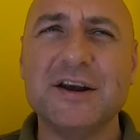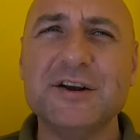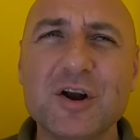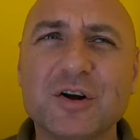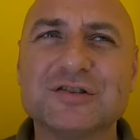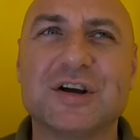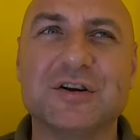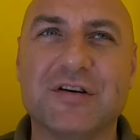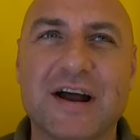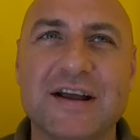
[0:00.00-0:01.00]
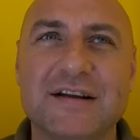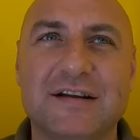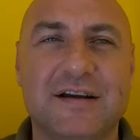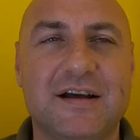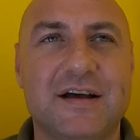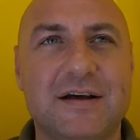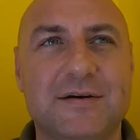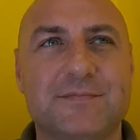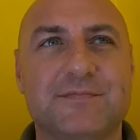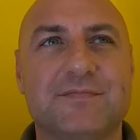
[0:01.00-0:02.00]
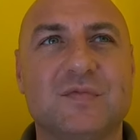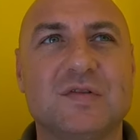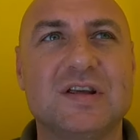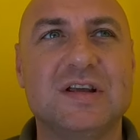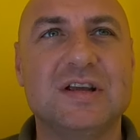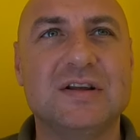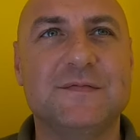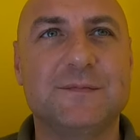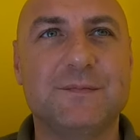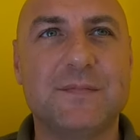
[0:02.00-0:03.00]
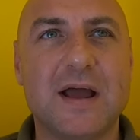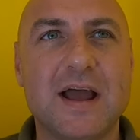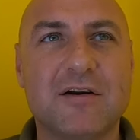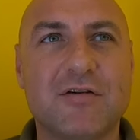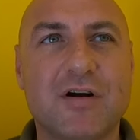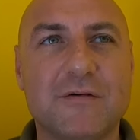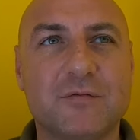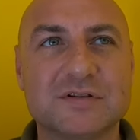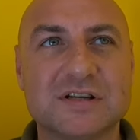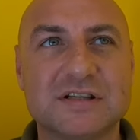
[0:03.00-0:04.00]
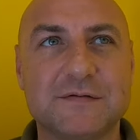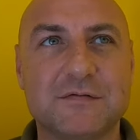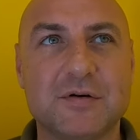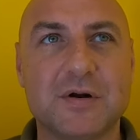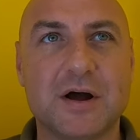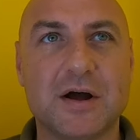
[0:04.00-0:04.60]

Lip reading: not so great. The aircraft was a different